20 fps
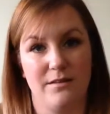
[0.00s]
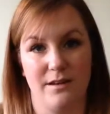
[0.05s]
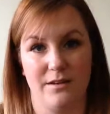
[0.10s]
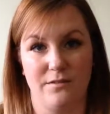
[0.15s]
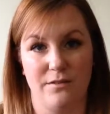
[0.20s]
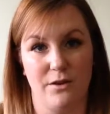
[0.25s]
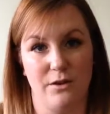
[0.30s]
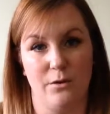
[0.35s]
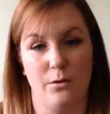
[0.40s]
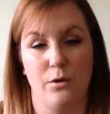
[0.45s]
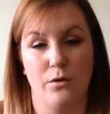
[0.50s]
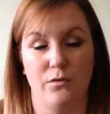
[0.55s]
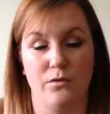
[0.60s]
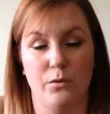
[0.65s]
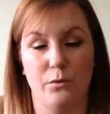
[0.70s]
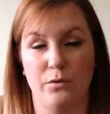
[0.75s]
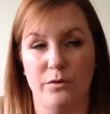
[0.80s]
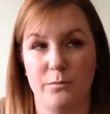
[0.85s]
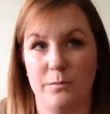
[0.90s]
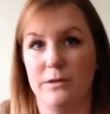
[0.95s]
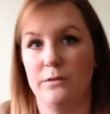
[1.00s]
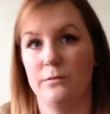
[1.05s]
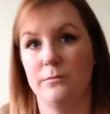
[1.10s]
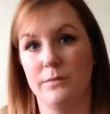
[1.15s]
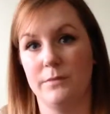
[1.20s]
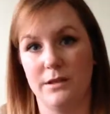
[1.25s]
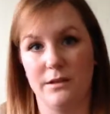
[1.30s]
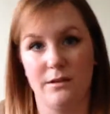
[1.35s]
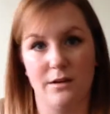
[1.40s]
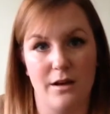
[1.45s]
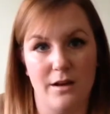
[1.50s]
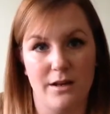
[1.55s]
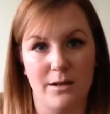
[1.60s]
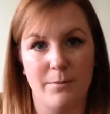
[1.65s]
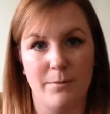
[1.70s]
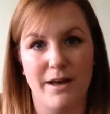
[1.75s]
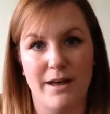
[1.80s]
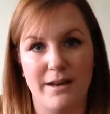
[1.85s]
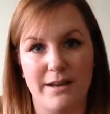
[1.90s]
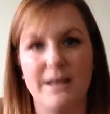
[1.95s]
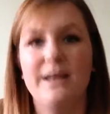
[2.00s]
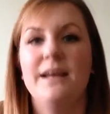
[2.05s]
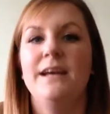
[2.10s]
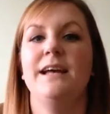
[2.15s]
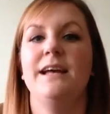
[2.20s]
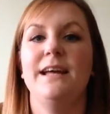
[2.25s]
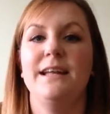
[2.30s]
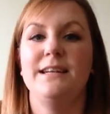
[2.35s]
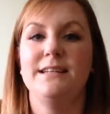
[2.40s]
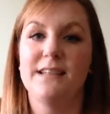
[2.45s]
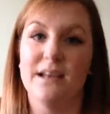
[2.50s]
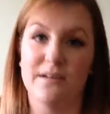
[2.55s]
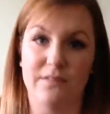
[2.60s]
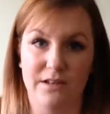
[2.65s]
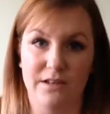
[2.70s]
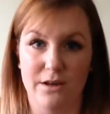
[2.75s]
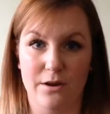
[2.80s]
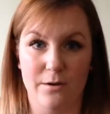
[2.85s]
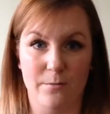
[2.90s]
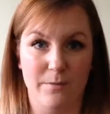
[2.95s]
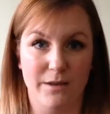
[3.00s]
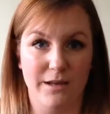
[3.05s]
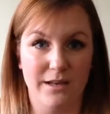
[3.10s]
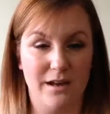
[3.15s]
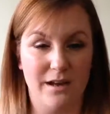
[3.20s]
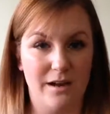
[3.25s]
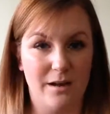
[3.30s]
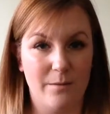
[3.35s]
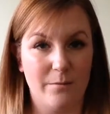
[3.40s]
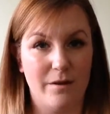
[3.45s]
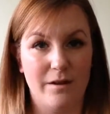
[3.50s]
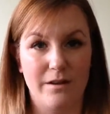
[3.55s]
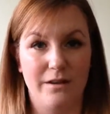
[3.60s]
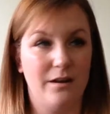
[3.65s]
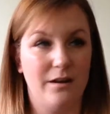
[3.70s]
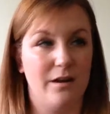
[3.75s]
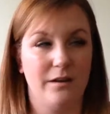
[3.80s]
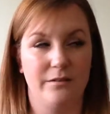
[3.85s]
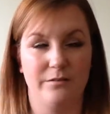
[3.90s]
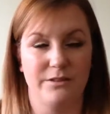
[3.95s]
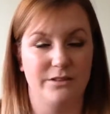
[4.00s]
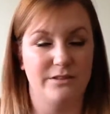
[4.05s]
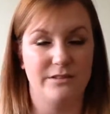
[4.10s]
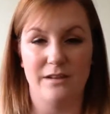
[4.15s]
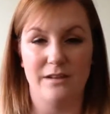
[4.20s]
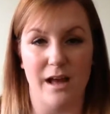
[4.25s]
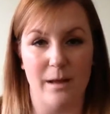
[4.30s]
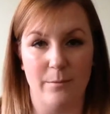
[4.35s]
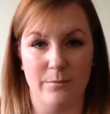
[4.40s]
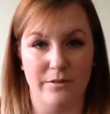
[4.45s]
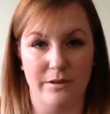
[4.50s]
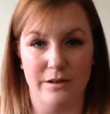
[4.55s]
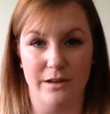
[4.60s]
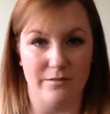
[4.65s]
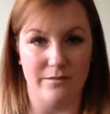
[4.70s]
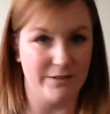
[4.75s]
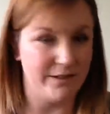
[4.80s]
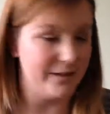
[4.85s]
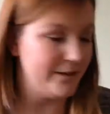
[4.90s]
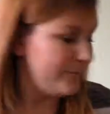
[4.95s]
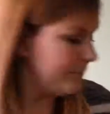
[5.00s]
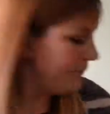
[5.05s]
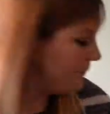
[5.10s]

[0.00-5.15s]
that if you have always been in and on about it. Definitely go and pick it up. I just absolutely love it.